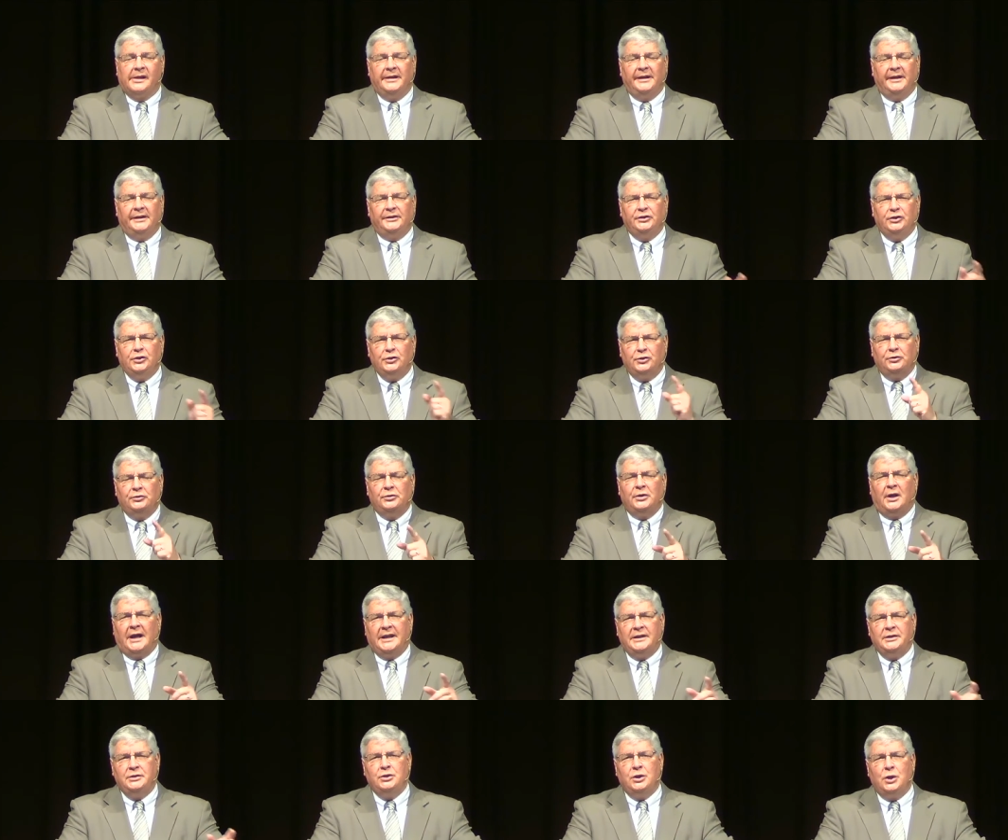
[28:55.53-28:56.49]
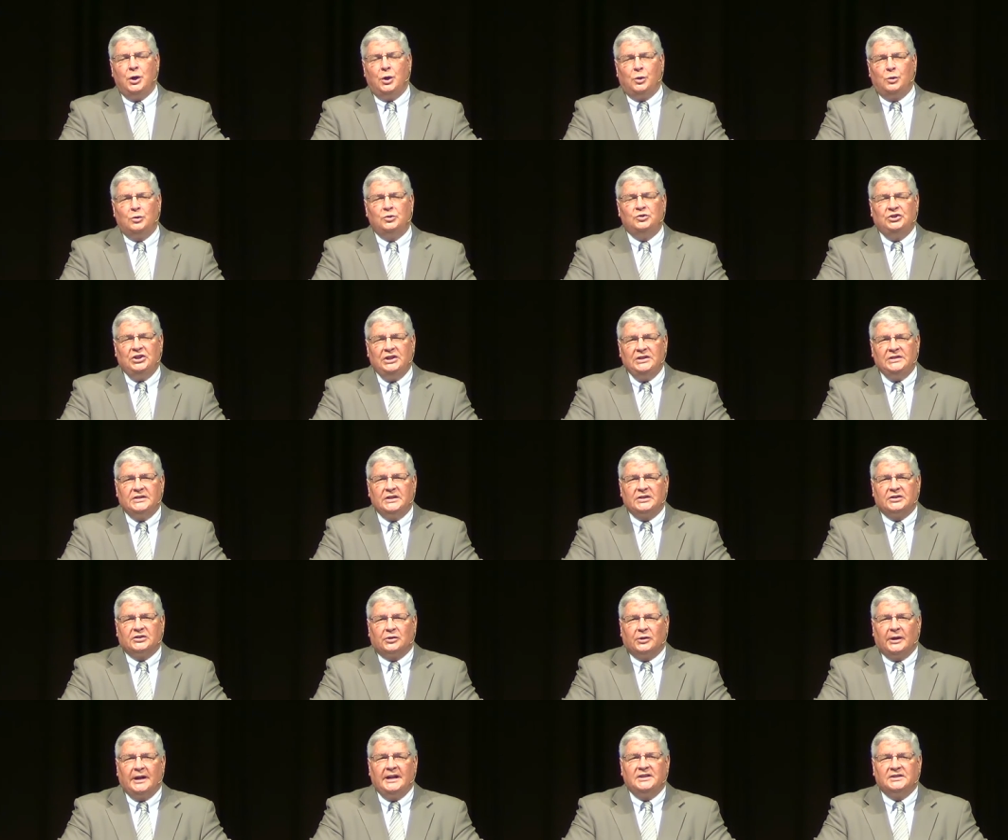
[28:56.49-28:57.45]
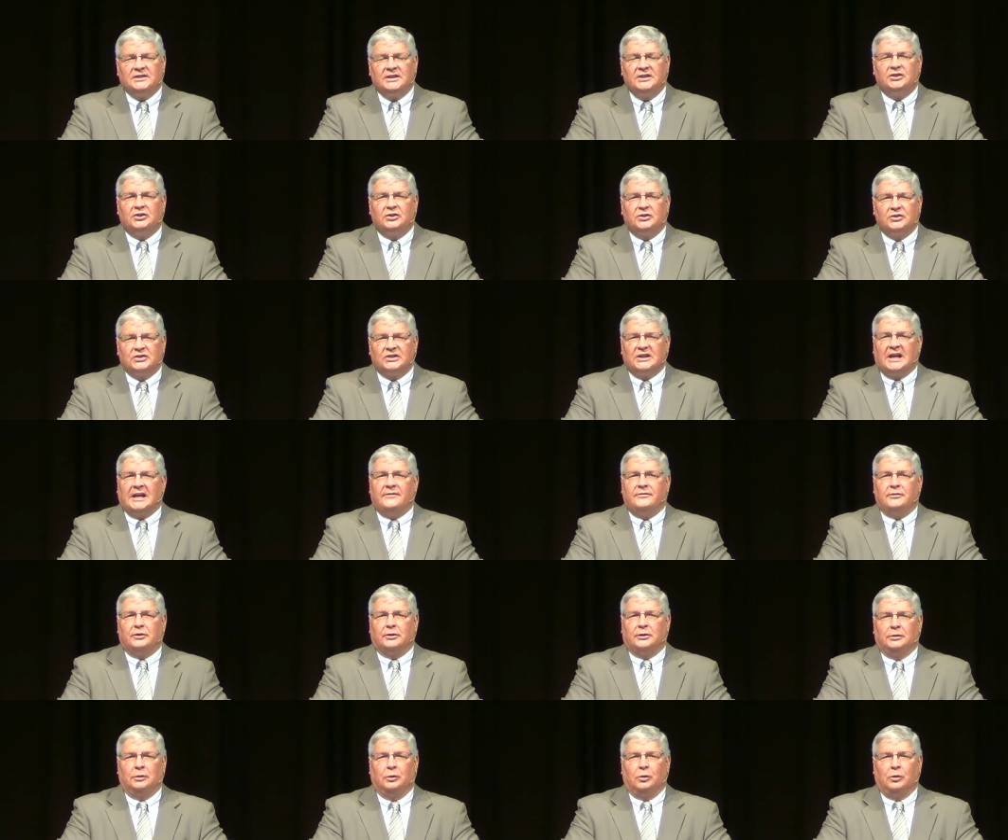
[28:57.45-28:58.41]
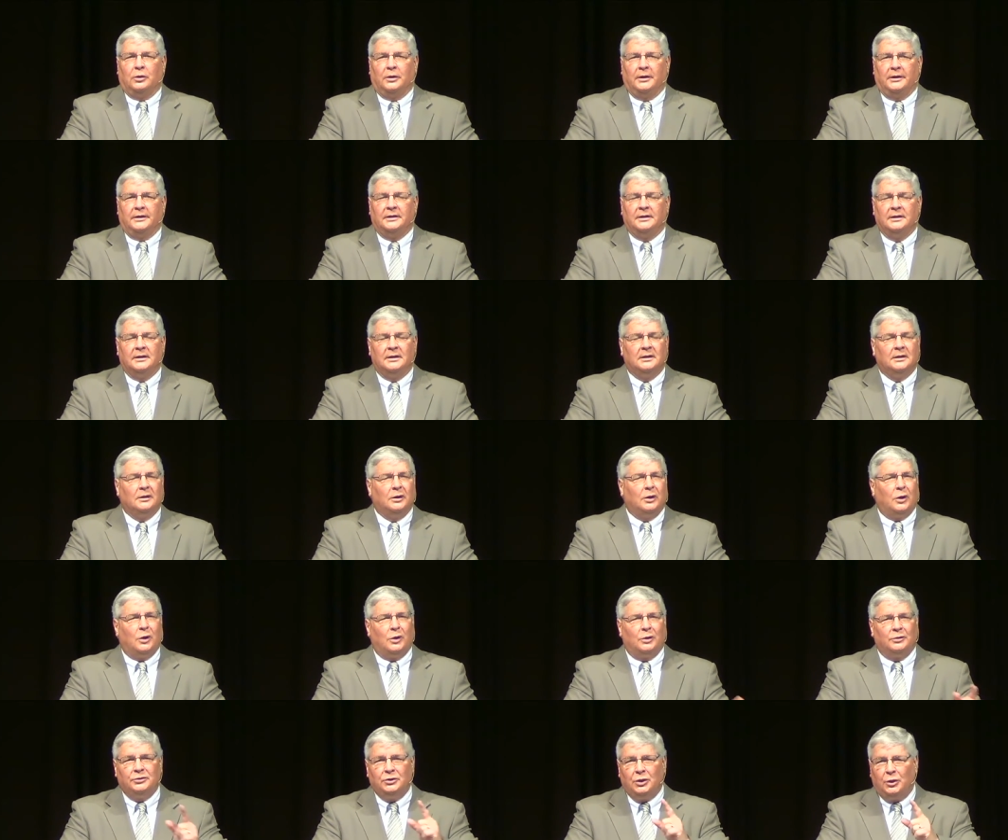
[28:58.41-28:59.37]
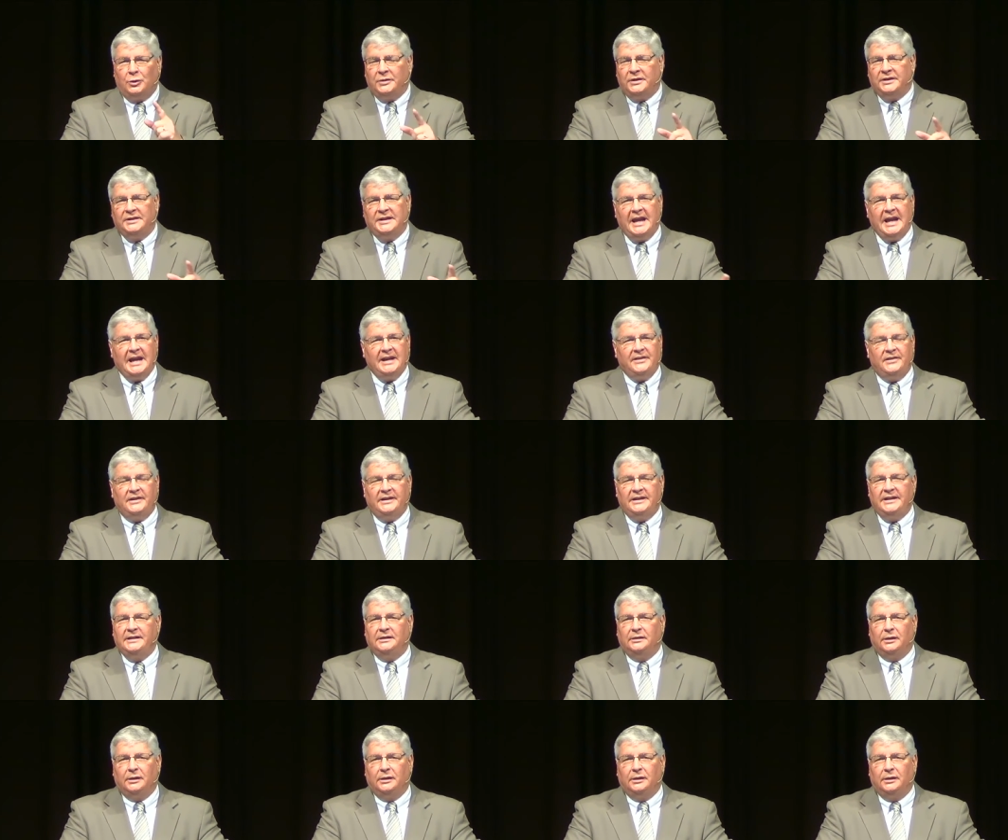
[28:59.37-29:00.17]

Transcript: and you do not know Jesus Christ as your Savior and Lord, oh, know today that he